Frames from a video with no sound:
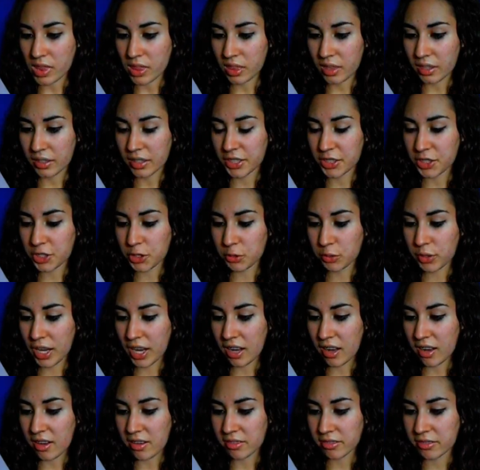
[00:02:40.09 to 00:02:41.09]
They do
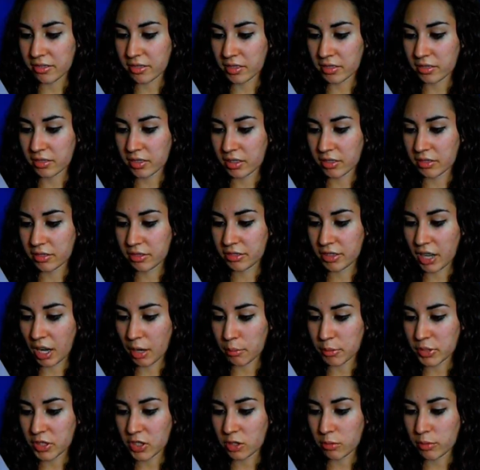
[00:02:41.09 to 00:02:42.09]
have,
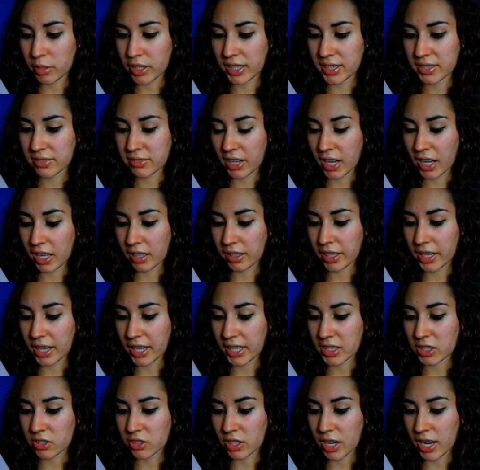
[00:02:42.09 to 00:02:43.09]
I'm assuming it's violet
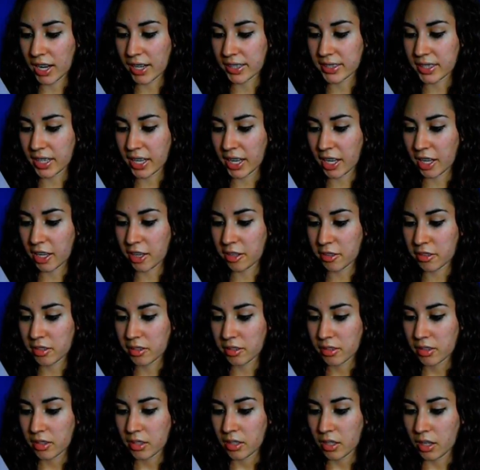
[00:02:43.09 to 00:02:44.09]
extract and
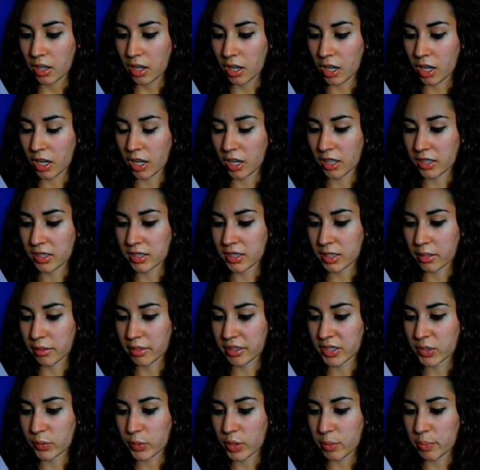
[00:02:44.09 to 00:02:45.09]
it's kind
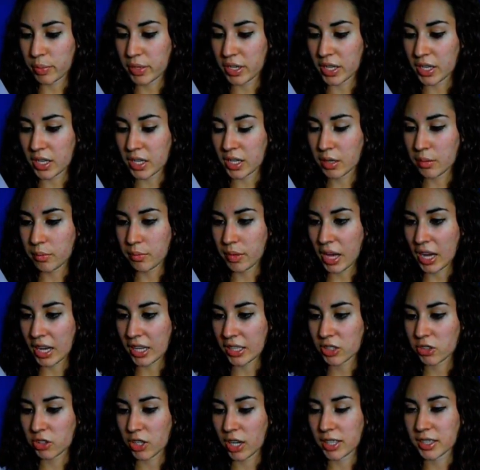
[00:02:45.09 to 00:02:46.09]
of sweet pea
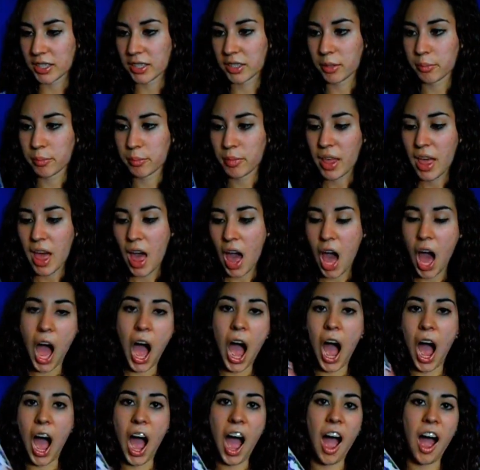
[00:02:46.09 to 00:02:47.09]
extract in them.
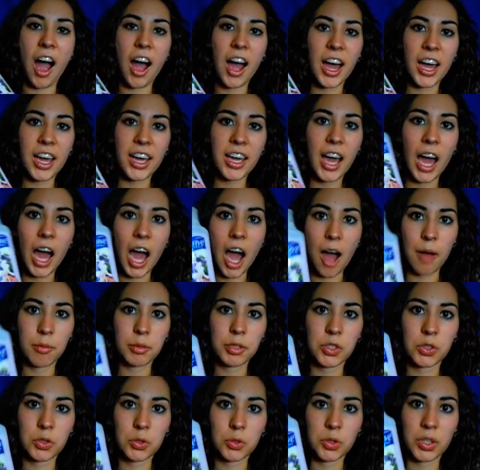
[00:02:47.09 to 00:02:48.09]
I
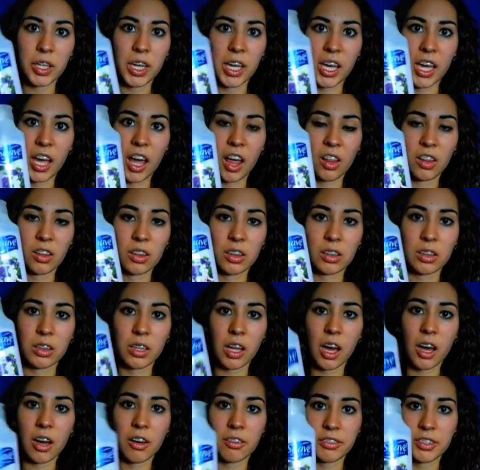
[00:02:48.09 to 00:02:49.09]
absolutely
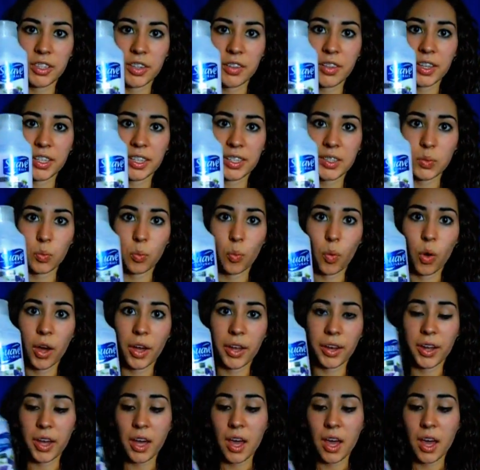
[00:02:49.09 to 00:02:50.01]
loved this one.